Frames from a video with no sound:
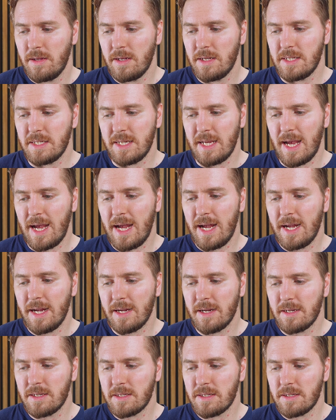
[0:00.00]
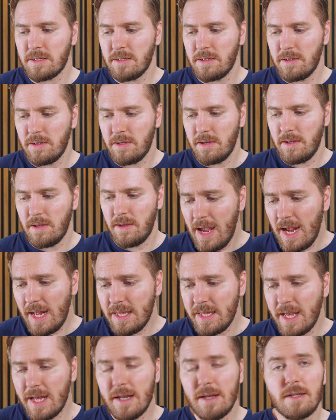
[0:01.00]
tags,
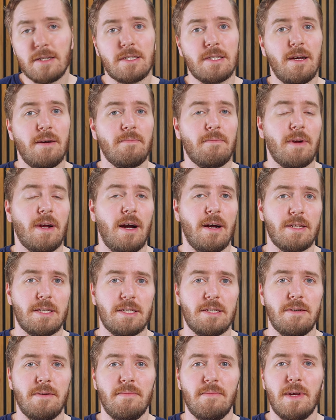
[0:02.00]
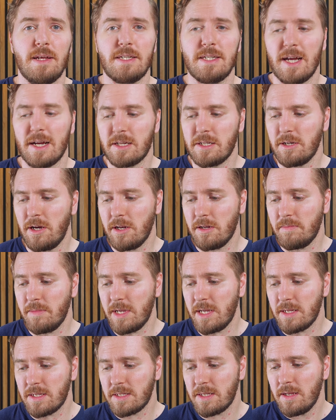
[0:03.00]
and then some custom
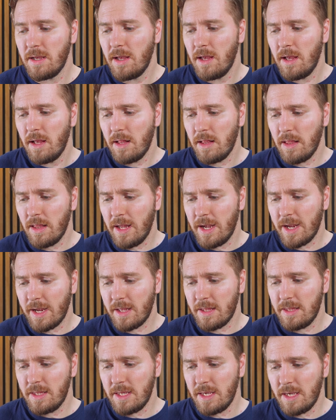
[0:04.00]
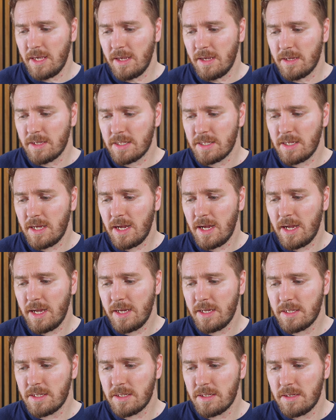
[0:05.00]
taxonomies like the
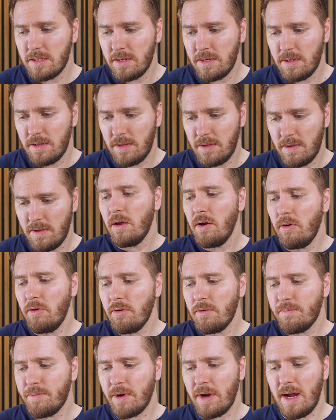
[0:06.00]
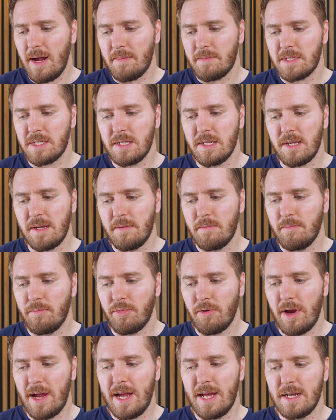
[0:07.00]
size or perhaps the
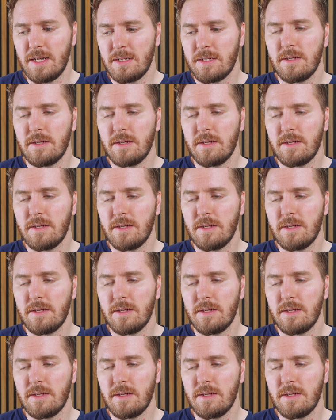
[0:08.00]
brand.